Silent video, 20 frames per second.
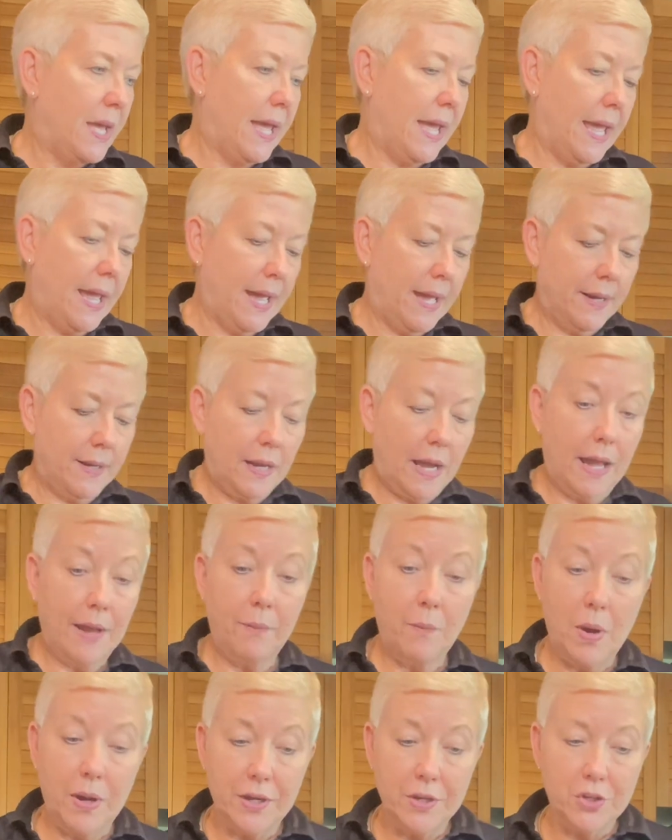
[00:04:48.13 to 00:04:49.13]
And I
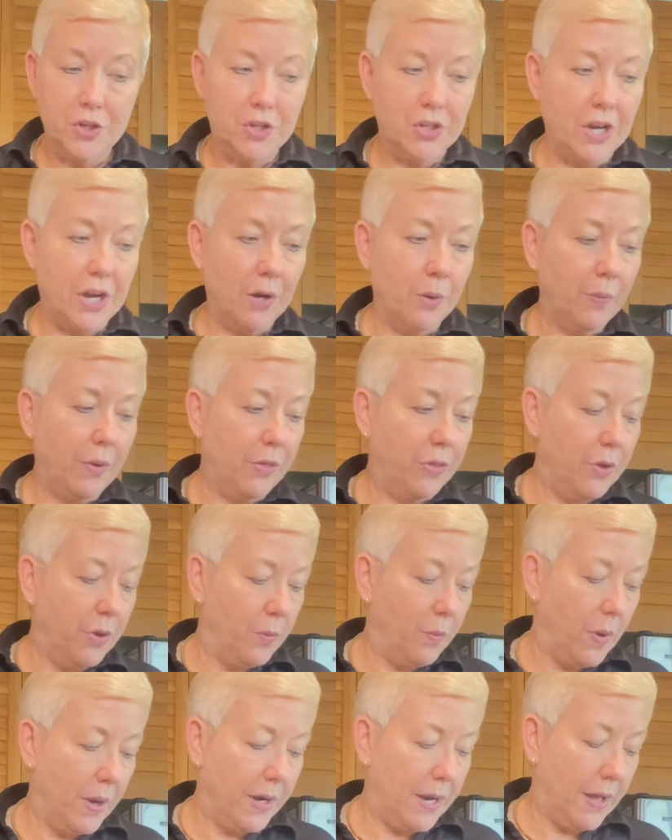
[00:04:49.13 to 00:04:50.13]
wanna share with
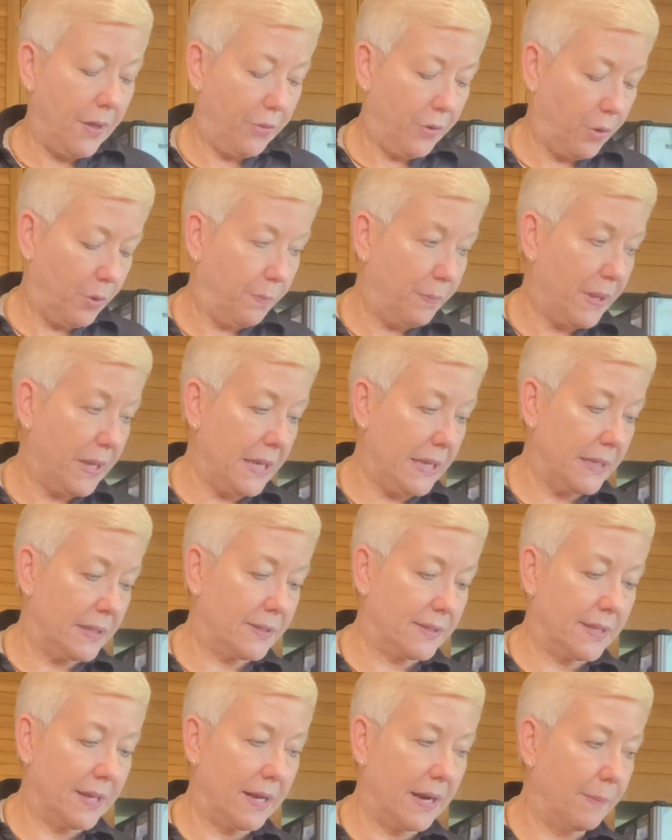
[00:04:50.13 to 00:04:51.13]
you one other
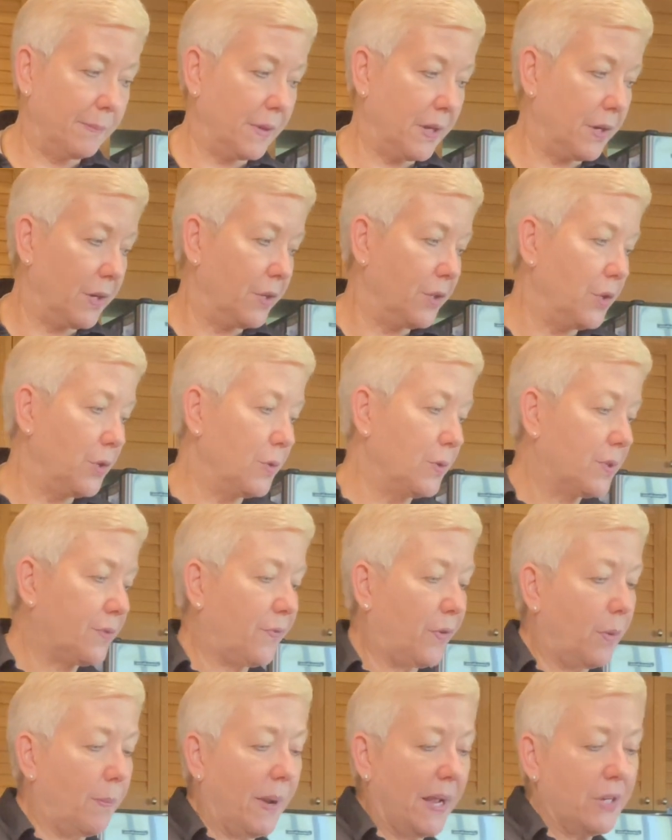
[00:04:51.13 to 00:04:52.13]
piece that I'm gonna use
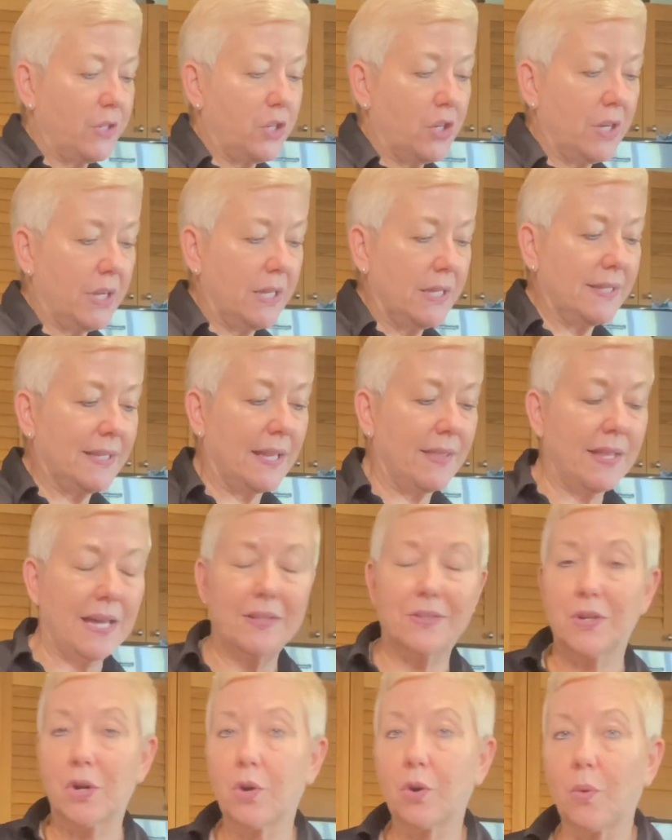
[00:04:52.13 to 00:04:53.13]
for my cheese, and
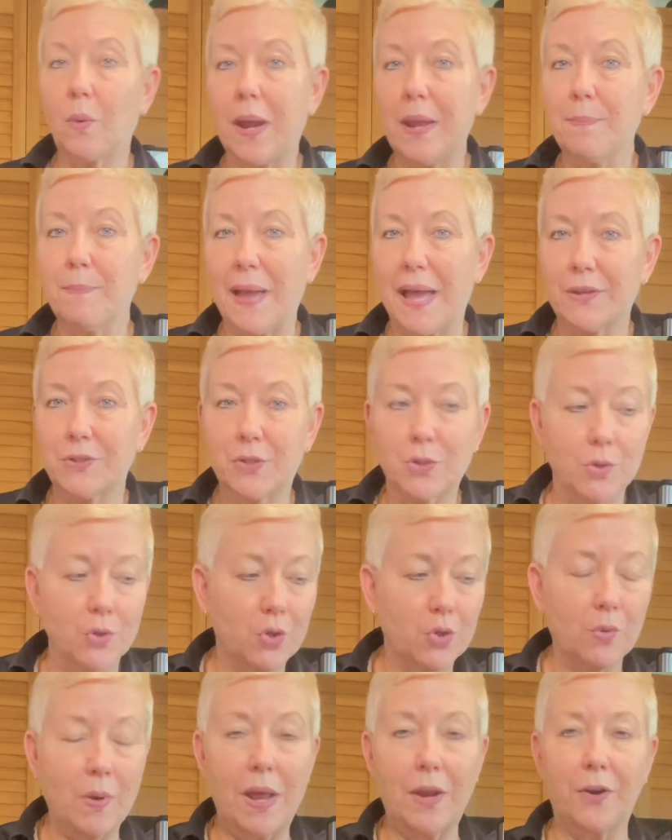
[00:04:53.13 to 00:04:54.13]
that's our Great Master
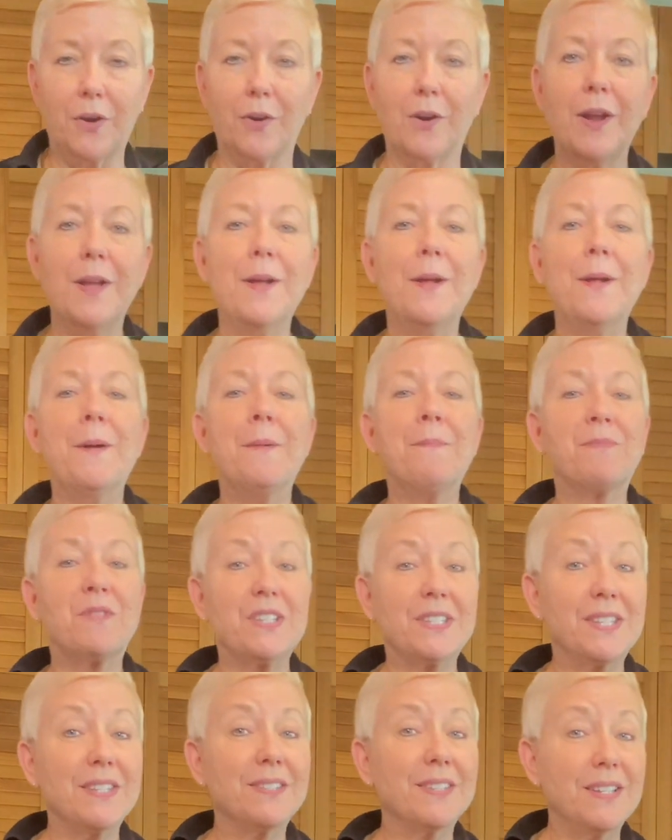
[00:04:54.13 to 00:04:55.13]
Shredder.
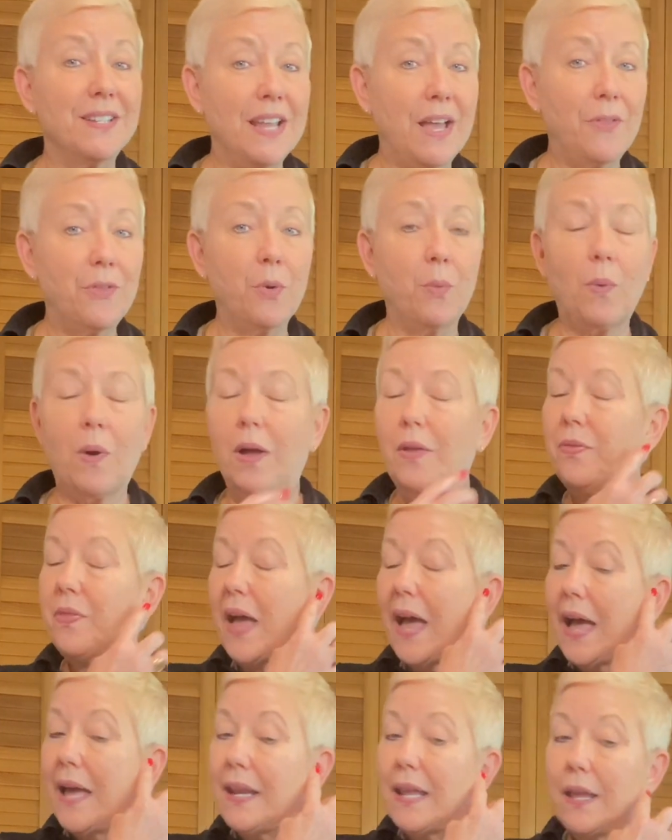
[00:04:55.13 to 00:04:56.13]
This is another one
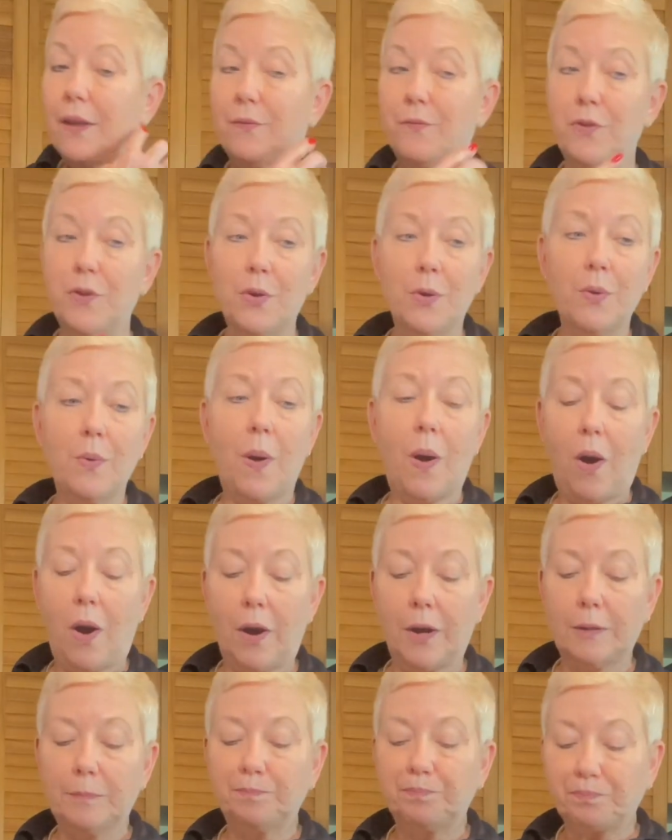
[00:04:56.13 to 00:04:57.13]
that if you
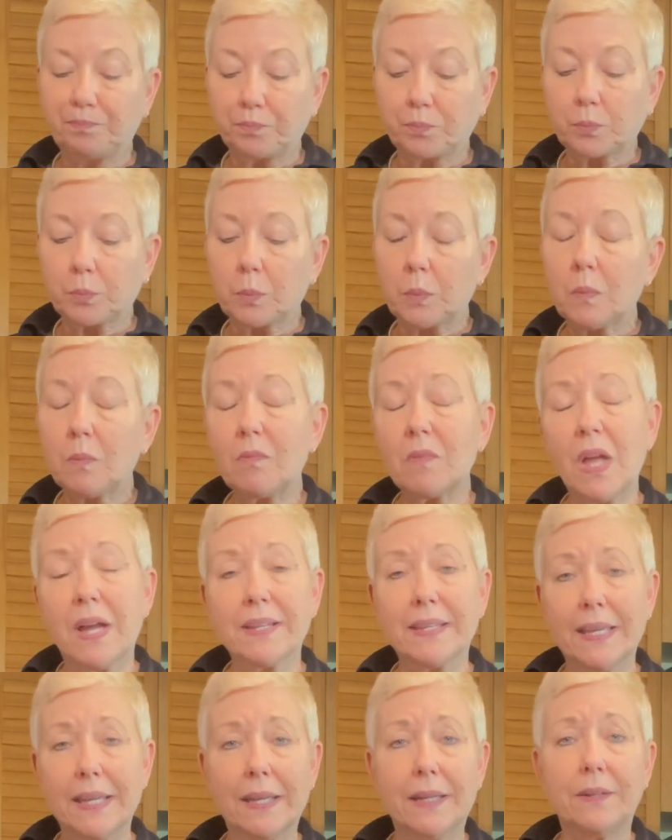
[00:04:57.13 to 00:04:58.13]
are
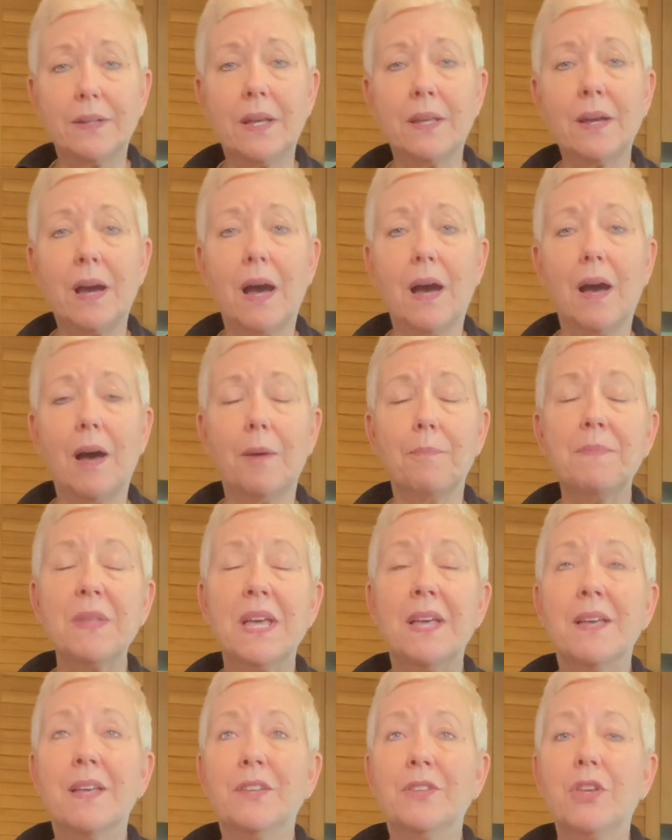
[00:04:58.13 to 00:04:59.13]
again,
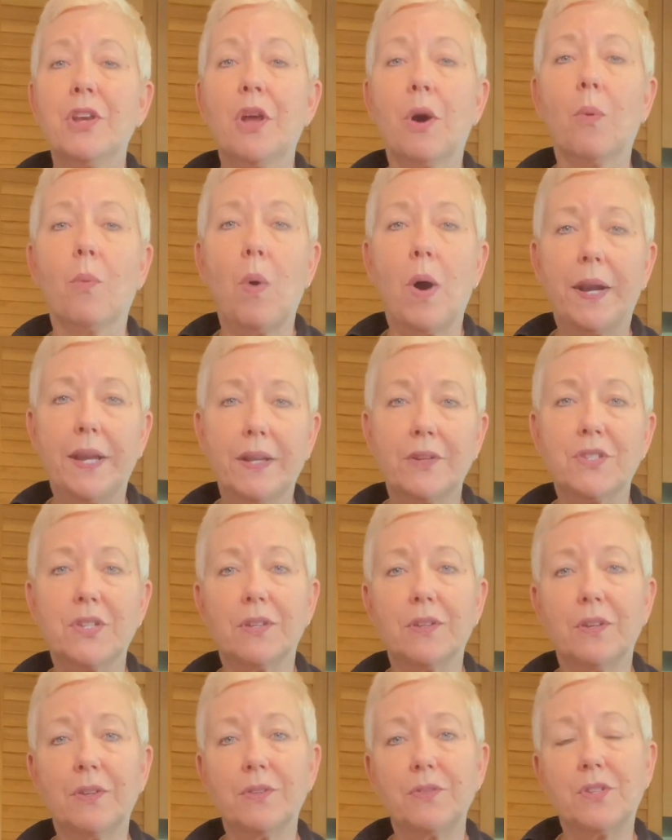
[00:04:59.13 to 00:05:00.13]
you know, wanting
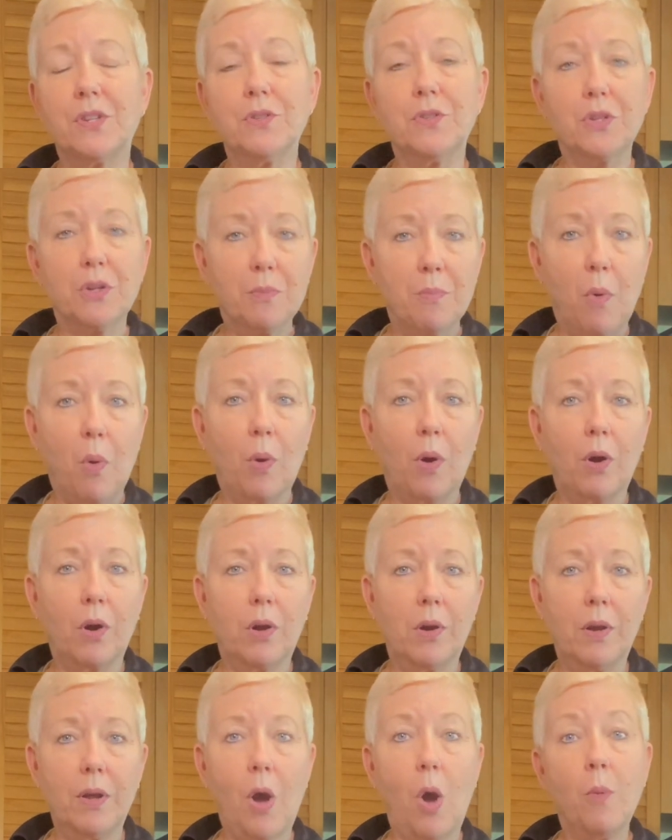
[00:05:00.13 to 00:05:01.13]
to do
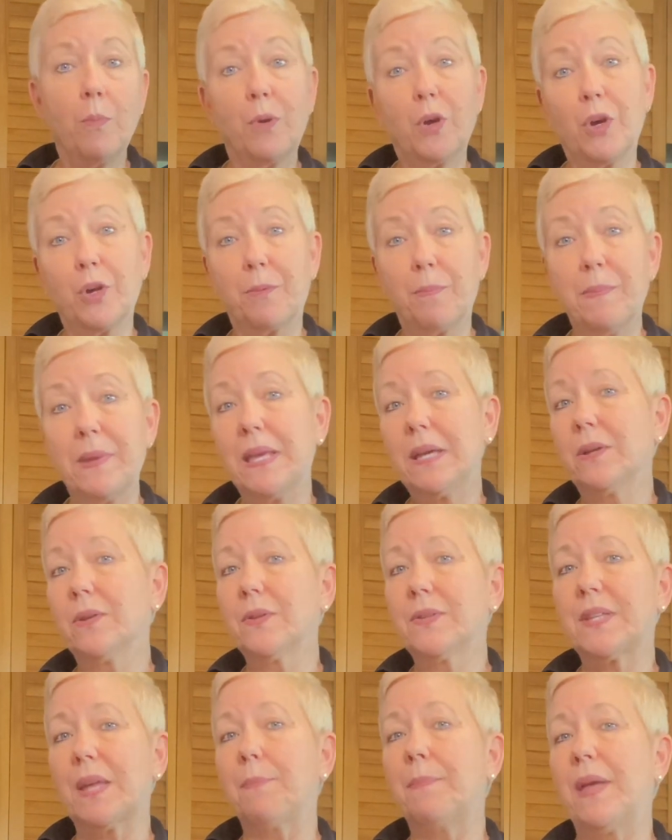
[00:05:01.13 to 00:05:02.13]
more home cooked
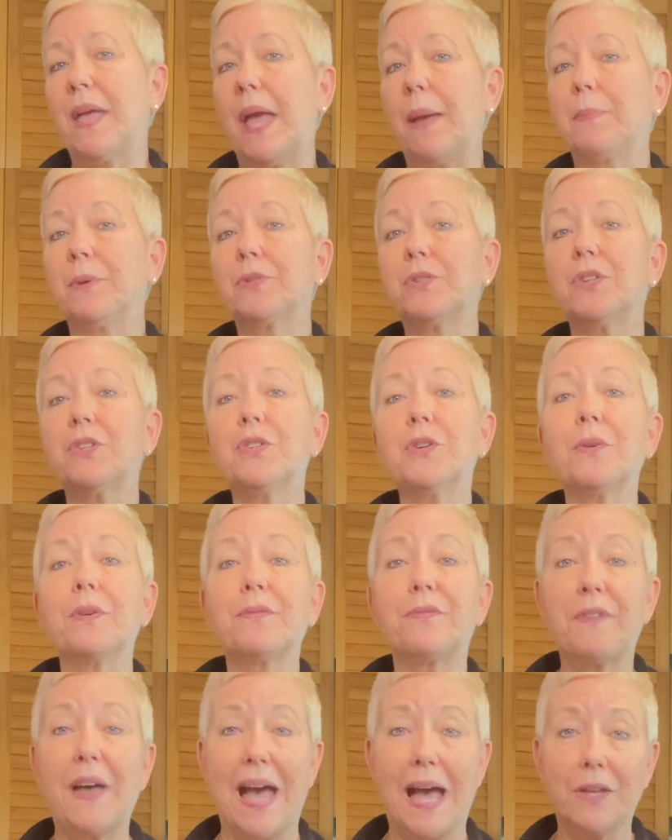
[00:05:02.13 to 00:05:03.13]
meals and be able to do it
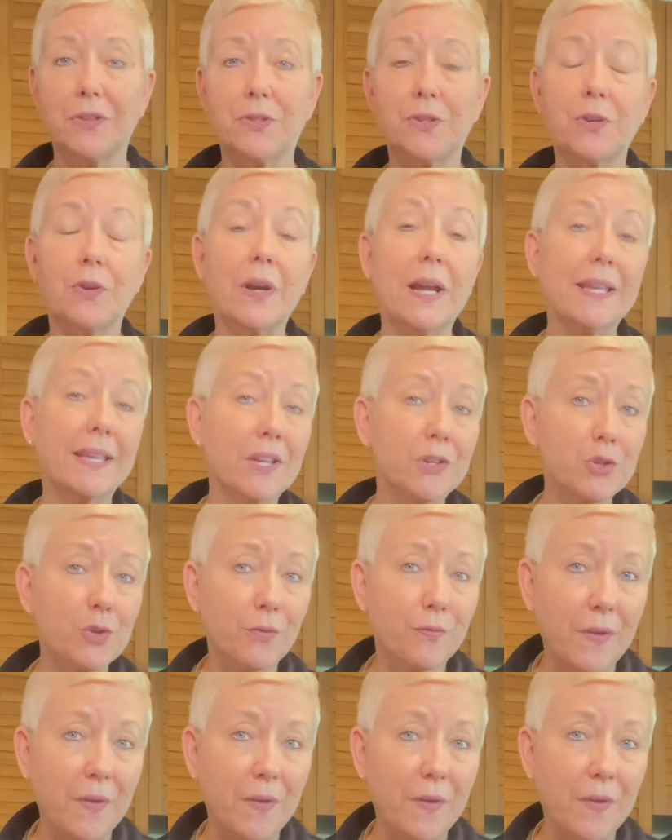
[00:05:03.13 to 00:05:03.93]
faster and get your